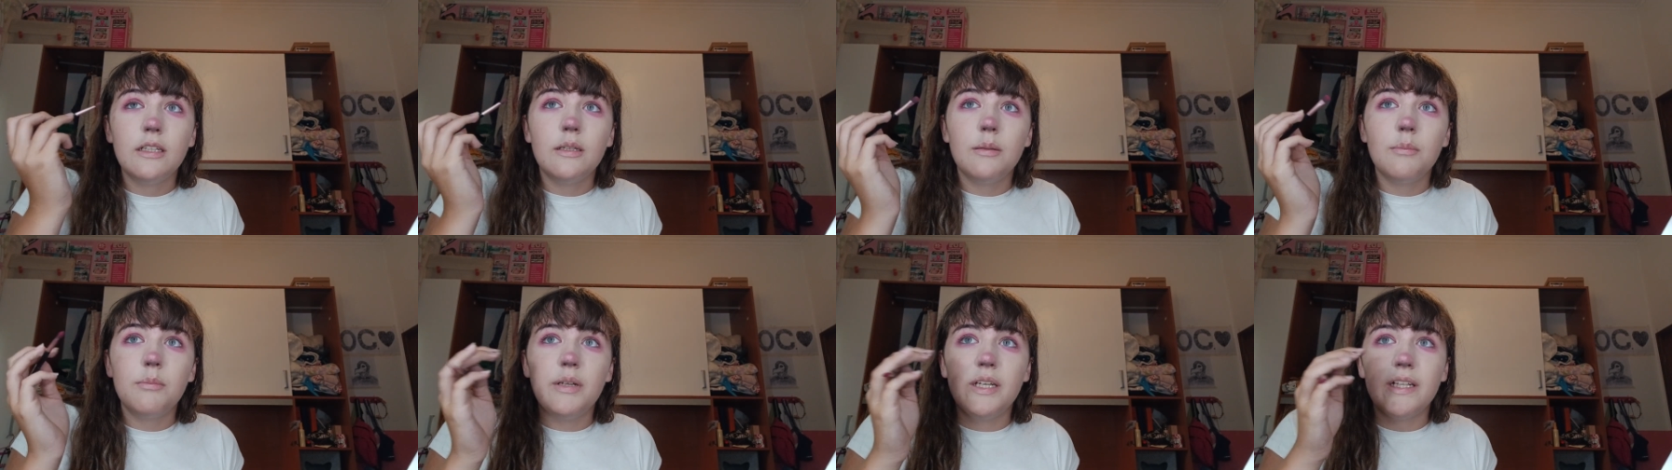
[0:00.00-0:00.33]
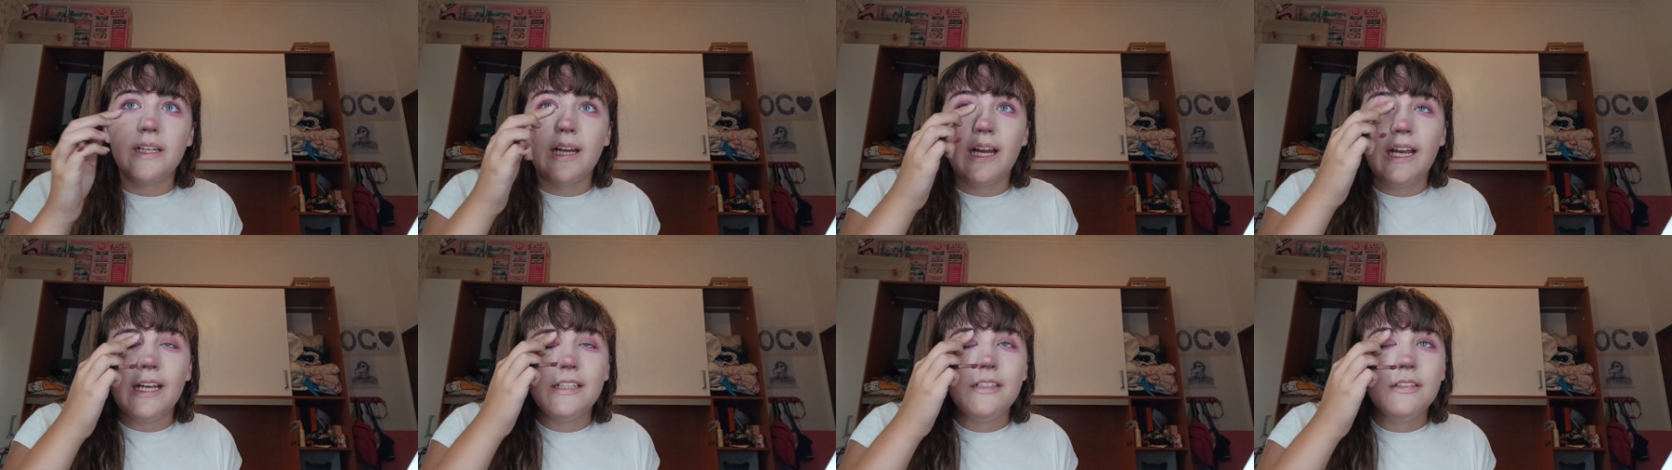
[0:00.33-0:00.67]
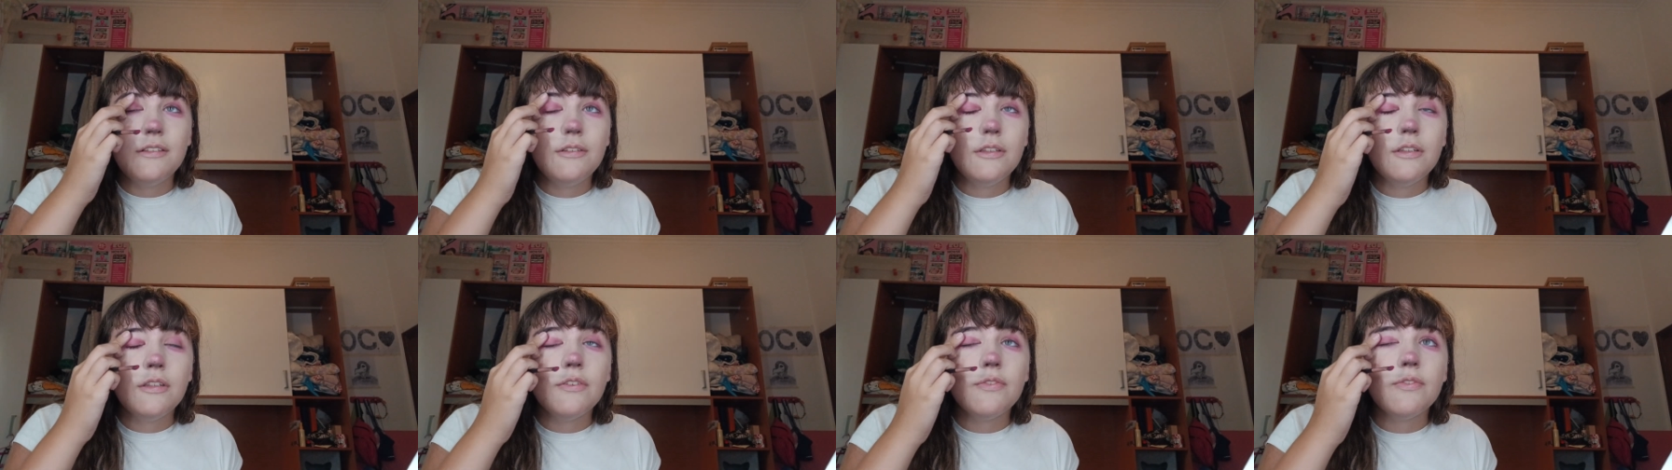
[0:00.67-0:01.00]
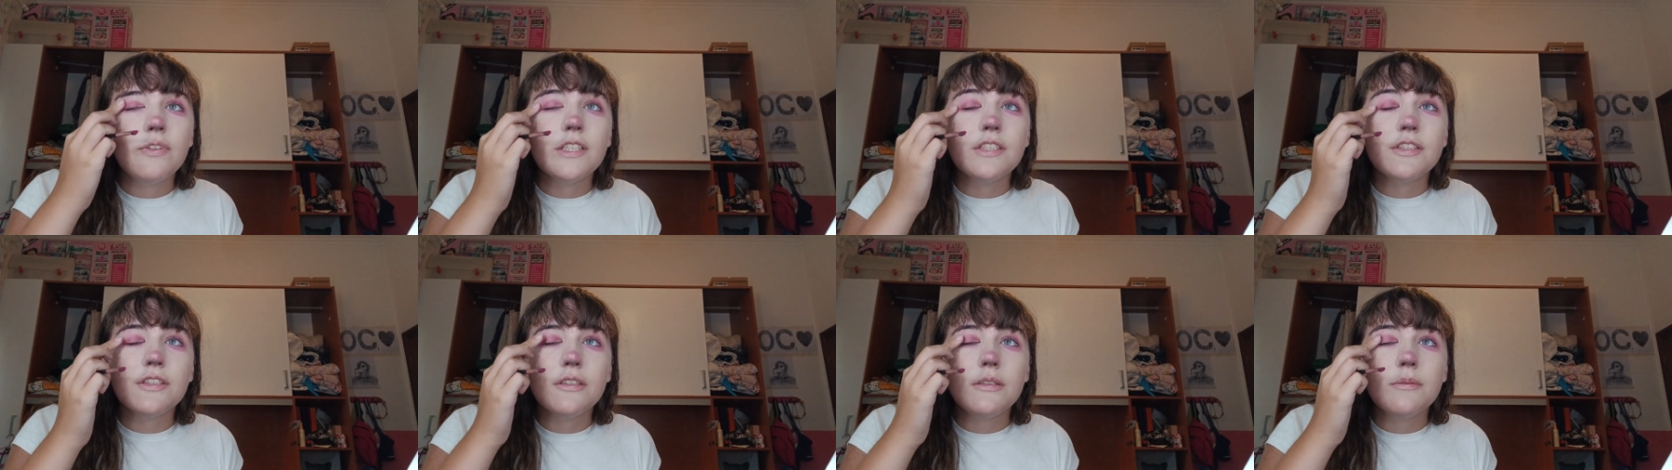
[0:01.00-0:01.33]
but I don't know if
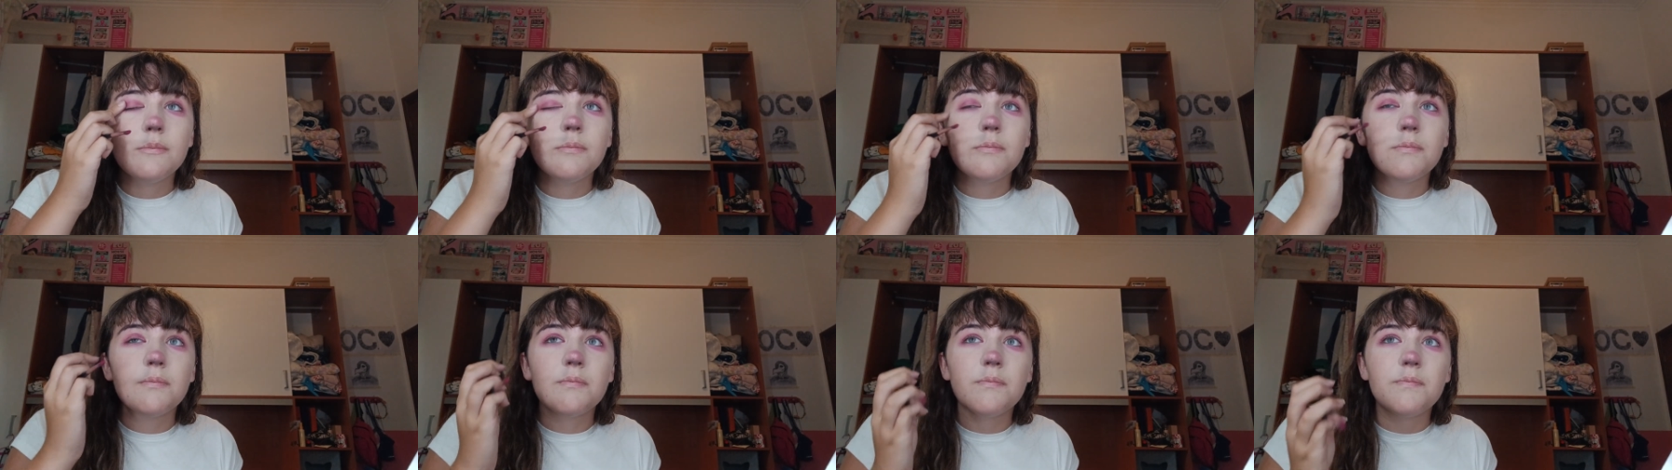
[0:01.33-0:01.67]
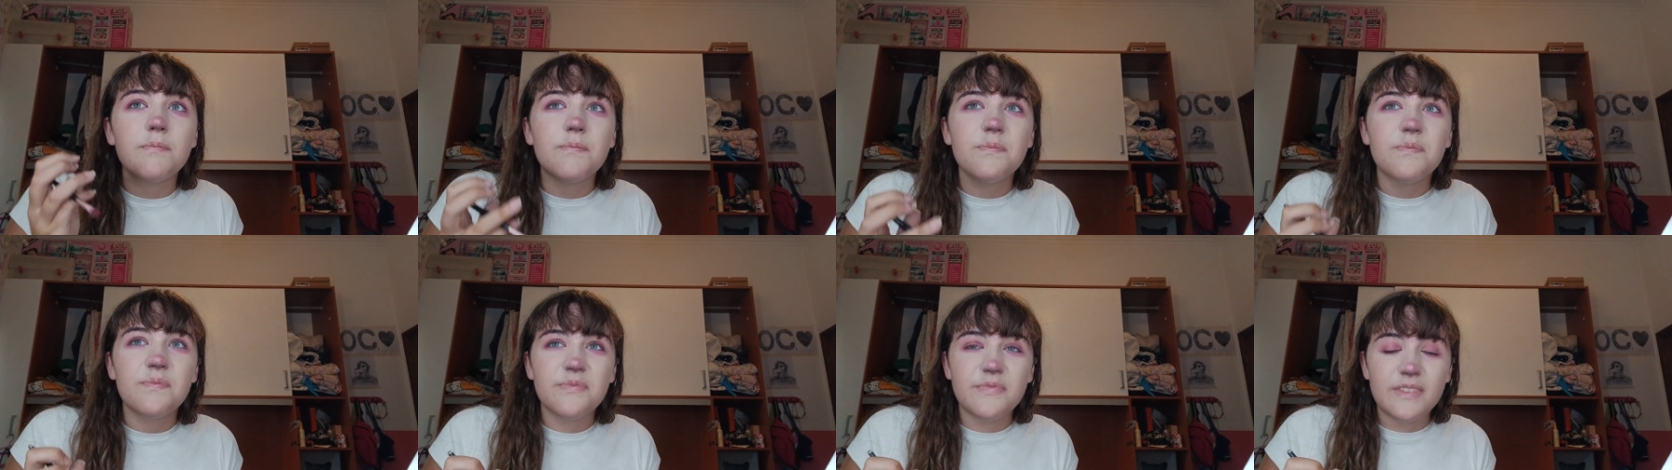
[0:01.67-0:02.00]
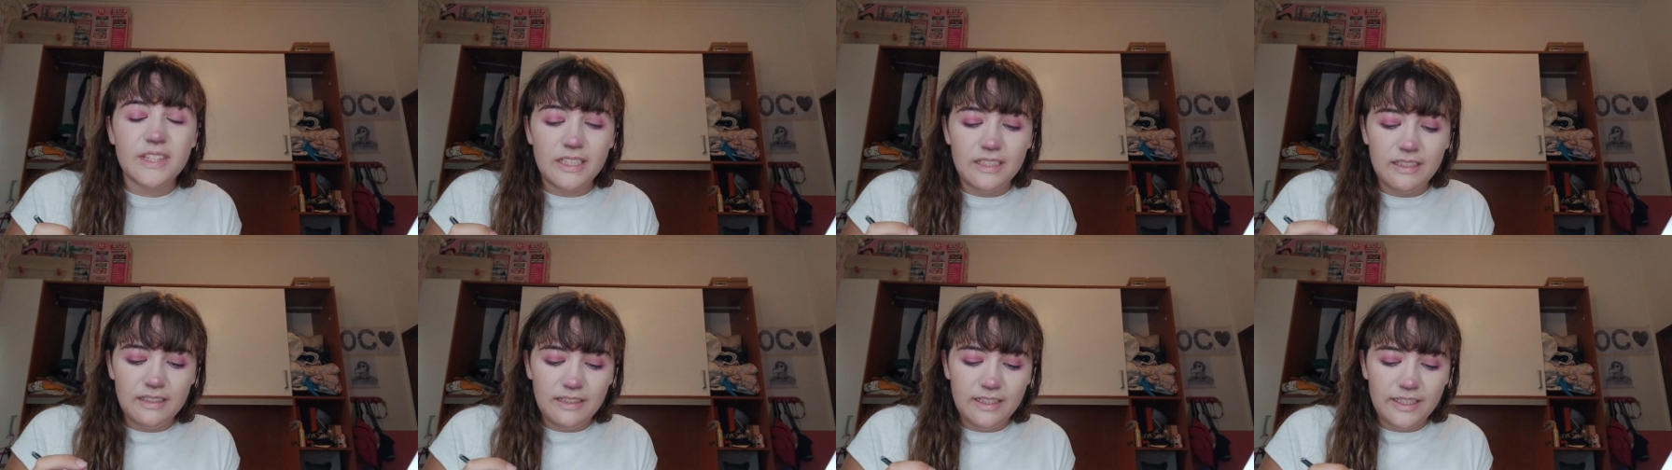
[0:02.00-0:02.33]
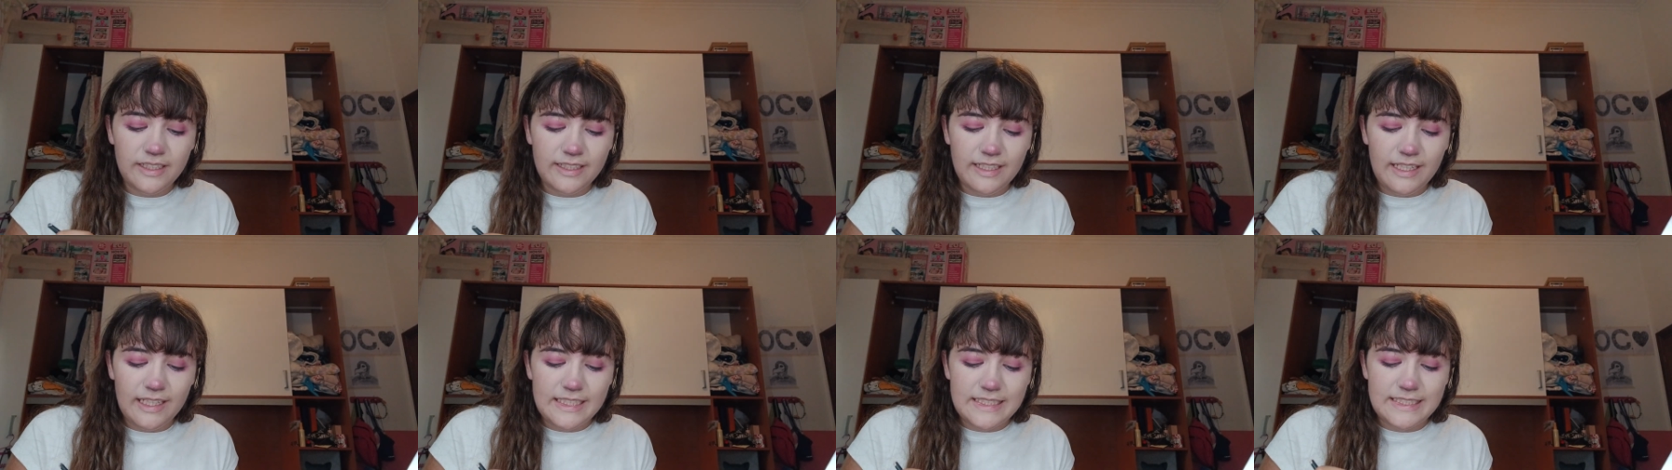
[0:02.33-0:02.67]
I should like